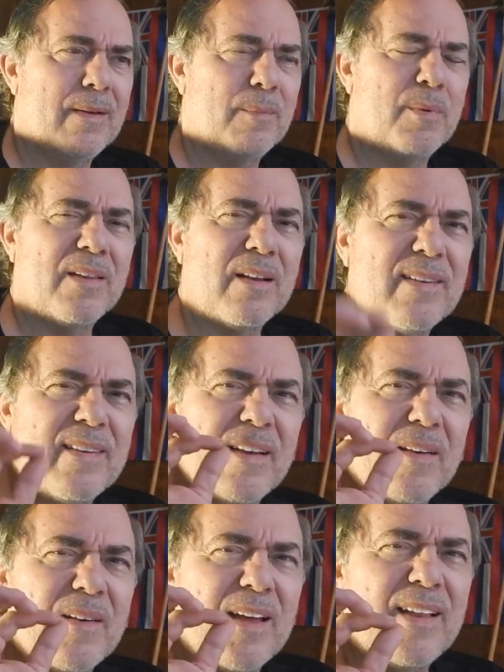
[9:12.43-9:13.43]
Put a little
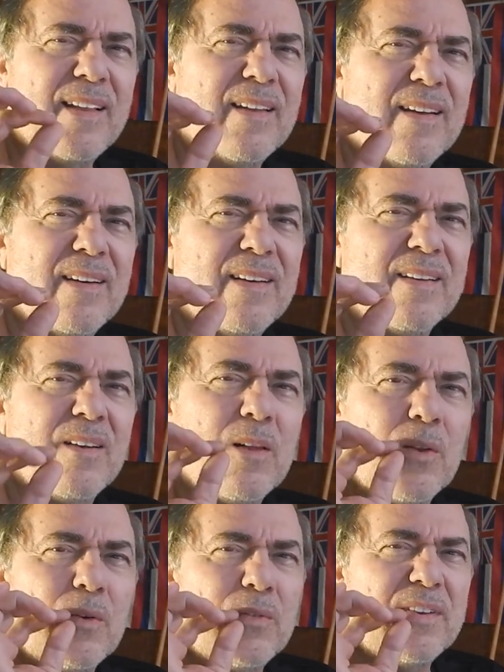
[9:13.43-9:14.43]
cigarette in there, you know,
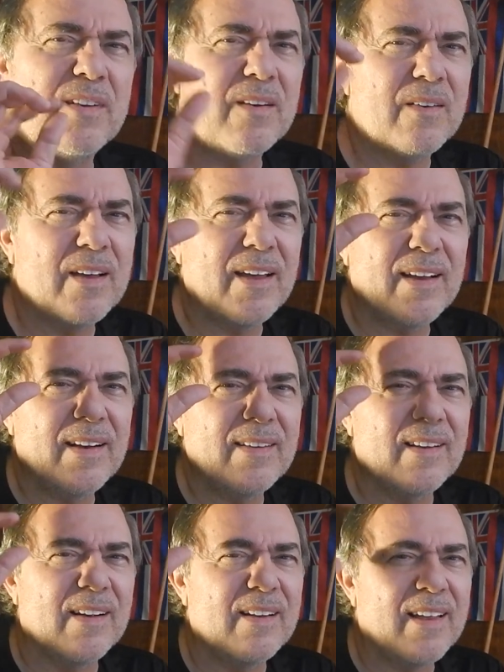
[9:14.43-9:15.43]
clove cigarette,
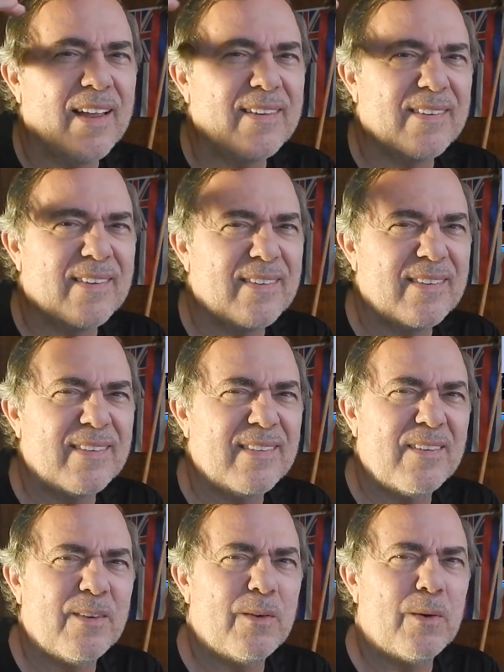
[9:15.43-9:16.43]
sunglasses,
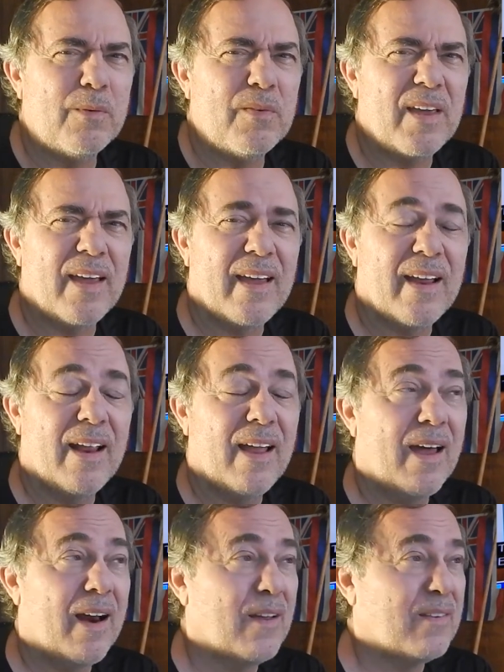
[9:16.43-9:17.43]
goofy hat.
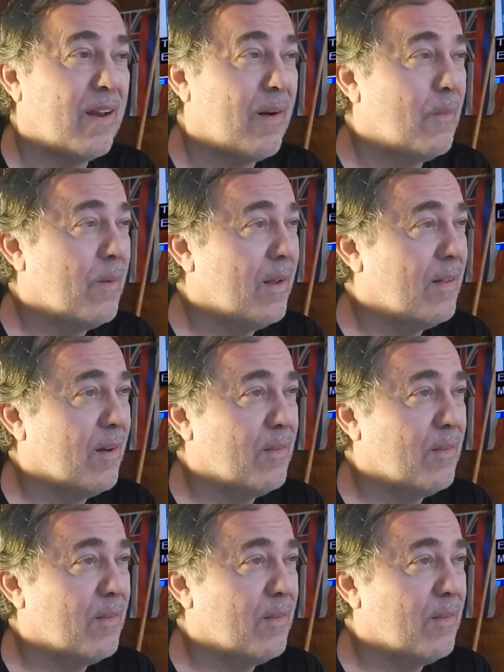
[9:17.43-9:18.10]
And I was like, what